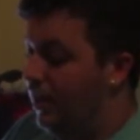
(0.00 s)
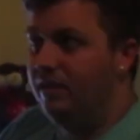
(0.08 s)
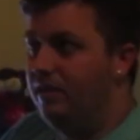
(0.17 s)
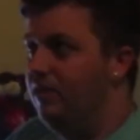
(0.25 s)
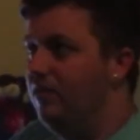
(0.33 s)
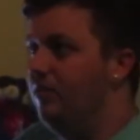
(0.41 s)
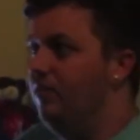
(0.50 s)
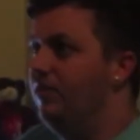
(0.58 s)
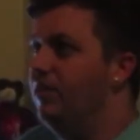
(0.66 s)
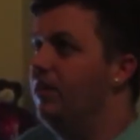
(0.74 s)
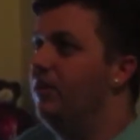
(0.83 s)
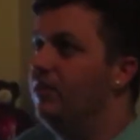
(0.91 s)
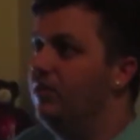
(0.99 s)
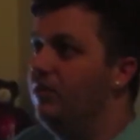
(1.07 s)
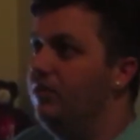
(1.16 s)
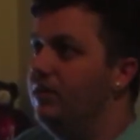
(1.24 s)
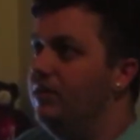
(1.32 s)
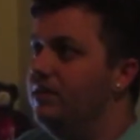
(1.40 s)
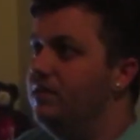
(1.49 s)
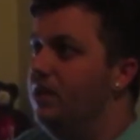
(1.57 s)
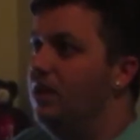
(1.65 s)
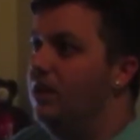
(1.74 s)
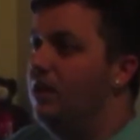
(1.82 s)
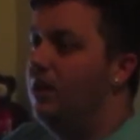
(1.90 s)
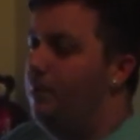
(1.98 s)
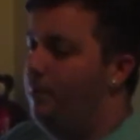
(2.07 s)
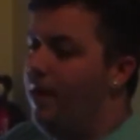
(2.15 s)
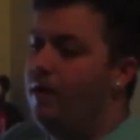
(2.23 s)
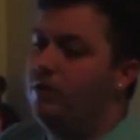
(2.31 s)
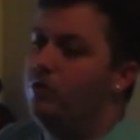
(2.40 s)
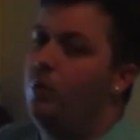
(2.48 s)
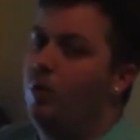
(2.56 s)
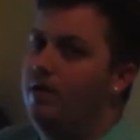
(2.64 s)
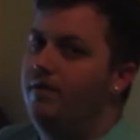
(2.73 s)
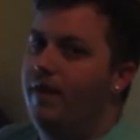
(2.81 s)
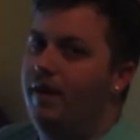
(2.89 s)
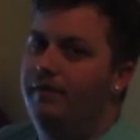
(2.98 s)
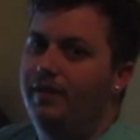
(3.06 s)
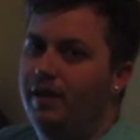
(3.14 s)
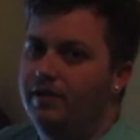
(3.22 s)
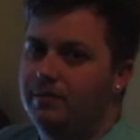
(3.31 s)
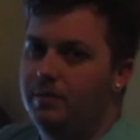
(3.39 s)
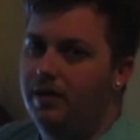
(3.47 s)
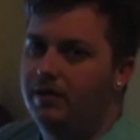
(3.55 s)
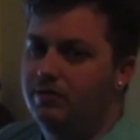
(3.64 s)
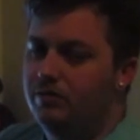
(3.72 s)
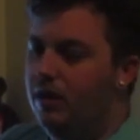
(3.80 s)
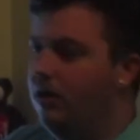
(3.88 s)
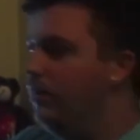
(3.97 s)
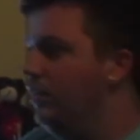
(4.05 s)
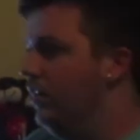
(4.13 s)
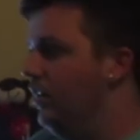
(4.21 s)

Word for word: And the, figured out the Earth is about twenty-five thousand miles around.